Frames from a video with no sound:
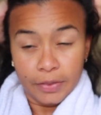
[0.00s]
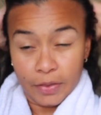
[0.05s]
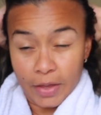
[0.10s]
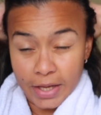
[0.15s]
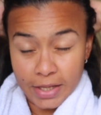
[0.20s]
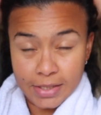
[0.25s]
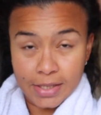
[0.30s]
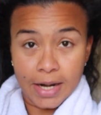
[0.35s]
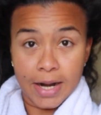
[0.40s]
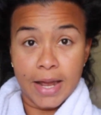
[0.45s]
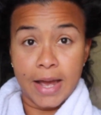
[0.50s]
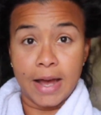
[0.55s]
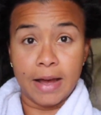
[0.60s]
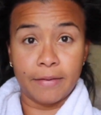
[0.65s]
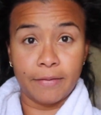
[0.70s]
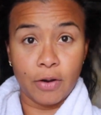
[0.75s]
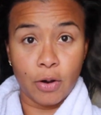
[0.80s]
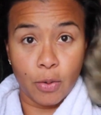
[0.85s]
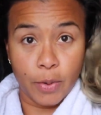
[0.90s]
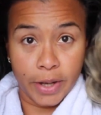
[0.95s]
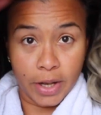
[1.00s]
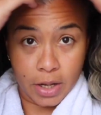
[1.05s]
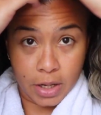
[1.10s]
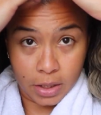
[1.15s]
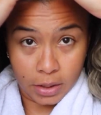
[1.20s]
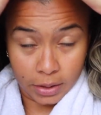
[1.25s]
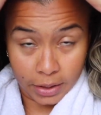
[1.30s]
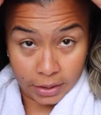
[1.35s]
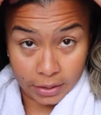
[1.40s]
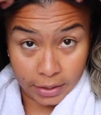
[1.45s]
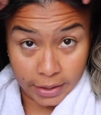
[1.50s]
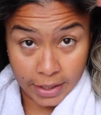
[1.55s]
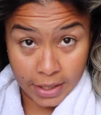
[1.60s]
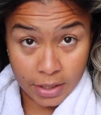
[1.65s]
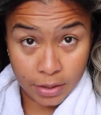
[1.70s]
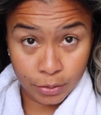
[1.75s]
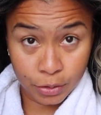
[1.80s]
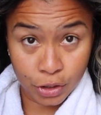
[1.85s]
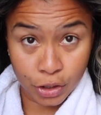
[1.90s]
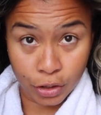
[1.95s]
things that I have going on. Like, look at
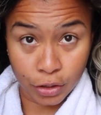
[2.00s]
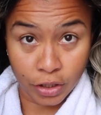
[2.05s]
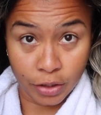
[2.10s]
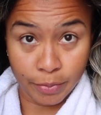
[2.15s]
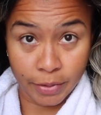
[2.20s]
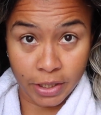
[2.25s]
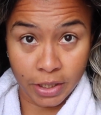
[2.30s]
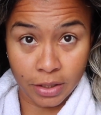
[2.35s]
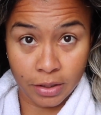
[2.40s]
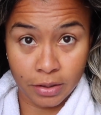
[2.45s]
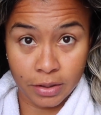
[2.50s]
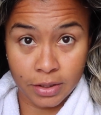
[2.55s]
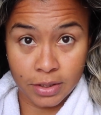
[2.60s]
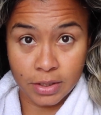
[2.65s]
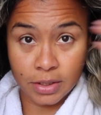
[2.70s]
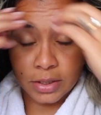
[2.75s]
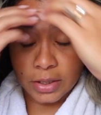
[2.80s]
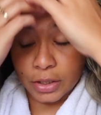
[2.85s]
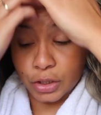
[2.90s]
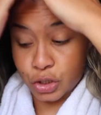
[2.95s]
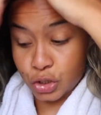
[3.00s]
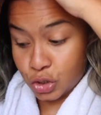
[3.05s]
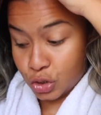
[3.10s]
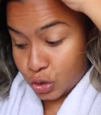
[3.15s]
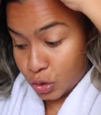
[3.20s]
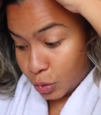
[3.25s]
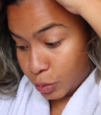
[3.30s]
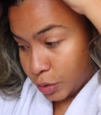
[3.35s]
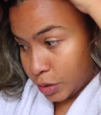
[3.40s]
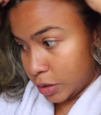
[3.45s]
how dirty my hair is. It is so